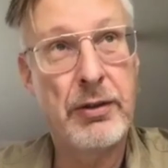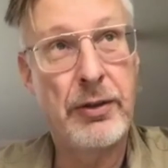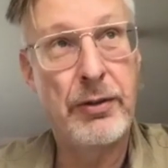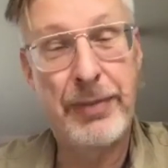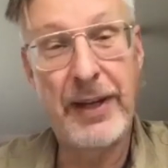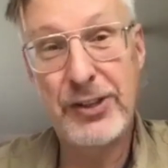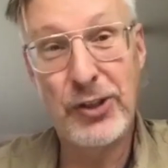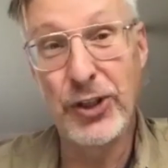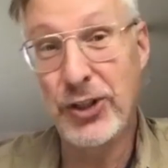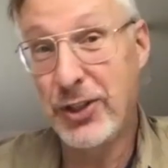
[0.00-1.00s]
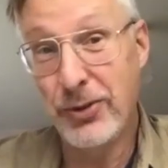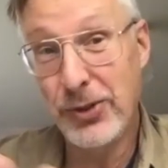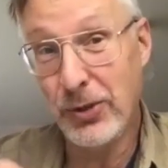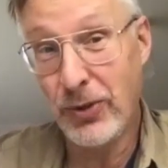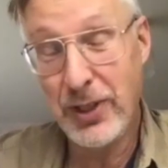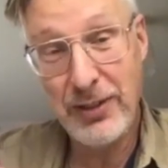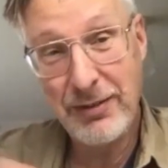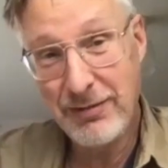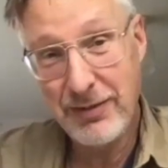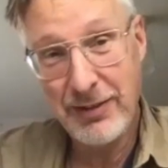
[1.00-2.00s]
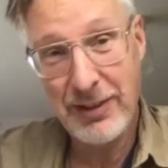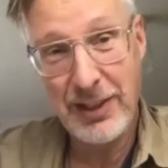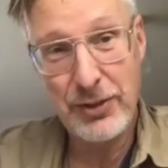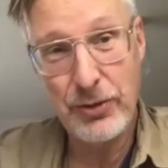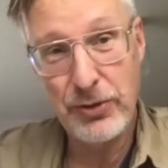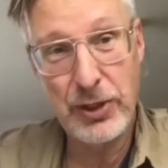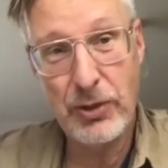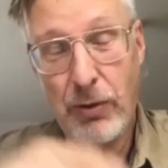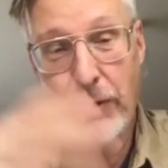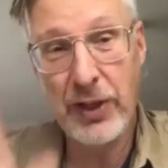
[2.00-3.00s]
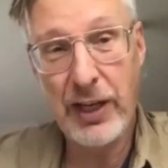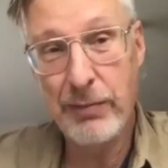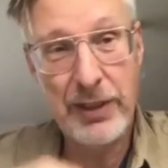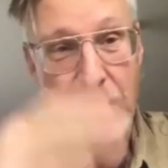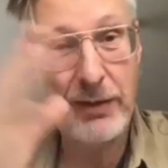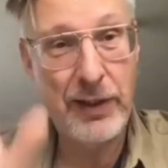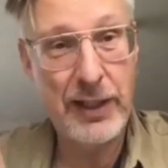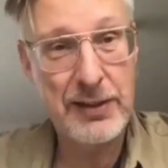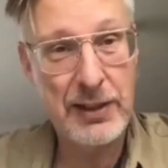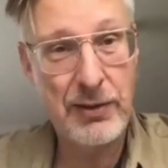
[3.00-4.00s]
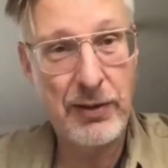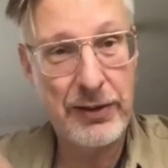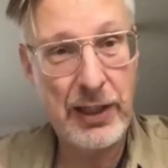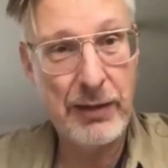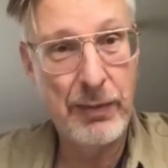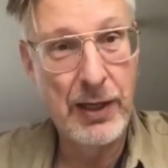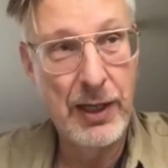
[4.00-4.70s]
based on a true story as you see all the time in netflix and all the time